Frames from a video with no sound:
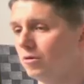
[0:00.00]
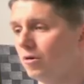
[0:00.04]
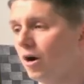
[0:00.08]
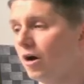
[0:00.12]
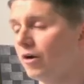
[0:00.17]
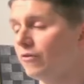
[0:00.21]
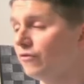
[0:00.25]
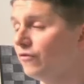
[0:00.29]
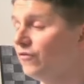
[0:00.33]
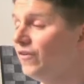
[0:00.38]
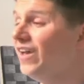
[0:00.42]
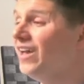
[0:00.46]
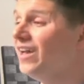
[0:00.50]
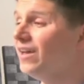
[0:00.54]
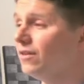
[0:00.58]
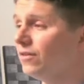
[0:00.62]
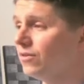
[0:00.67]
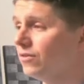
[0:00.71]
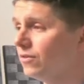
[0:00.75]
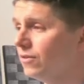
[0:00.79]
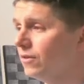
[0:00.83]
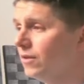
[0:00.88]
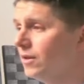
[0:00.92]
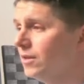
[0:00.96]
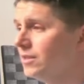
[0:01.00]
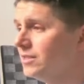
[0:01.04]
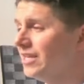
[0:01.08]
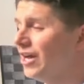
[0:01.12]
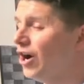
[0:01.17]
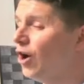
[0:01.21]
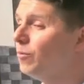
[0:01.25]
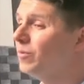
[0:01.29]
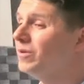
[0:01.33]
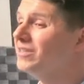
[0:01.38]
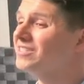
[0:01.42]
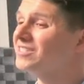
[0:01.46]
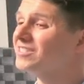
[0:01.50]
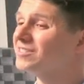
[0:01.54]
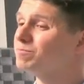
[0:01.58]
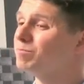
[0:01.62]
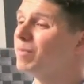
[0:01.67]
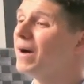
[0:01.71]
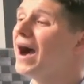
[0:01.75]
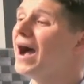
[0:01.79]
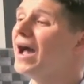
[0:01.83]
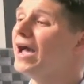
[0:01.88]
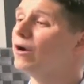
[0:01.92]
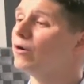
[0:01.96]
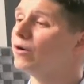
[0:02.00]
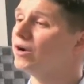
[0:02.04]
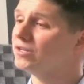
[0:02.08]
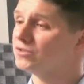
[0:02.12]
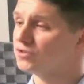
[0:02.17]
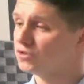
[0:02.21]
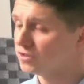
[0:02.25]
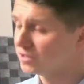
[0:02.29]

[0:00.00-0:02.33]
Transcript: our faith, to help inspire us.